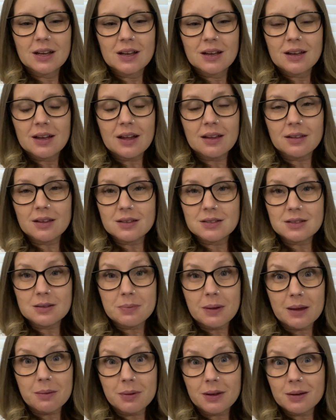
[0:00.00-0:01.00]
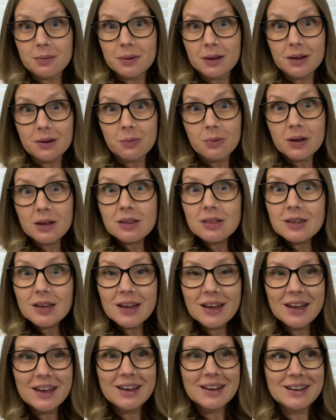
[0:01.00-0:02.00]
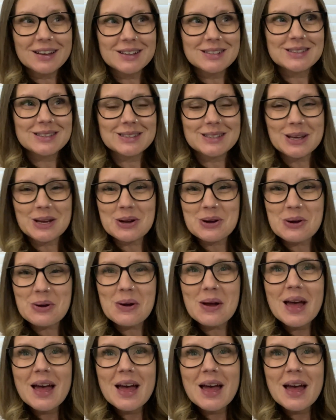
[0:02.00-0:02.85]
a lazy baby to begin with. So